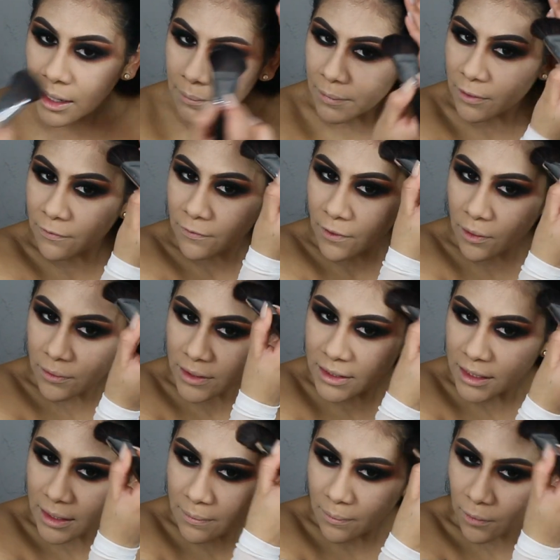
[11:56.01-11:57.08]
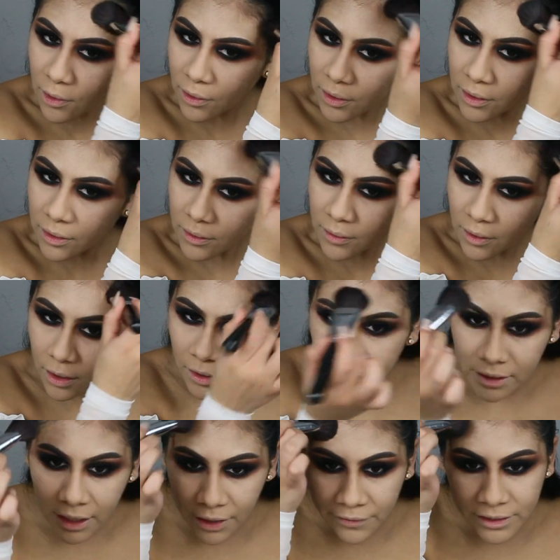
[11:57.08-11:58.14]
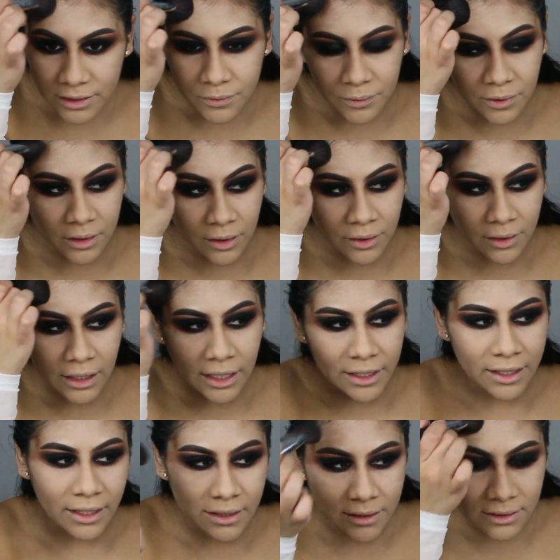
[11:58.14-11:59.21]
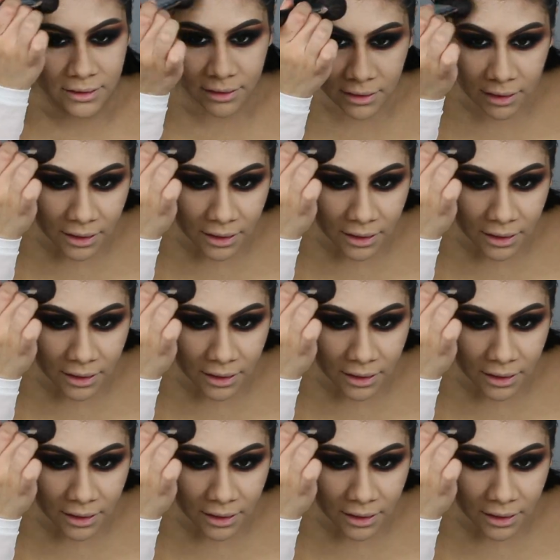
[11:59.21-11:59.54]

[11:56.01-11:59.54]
but focusing more on the areas where I guess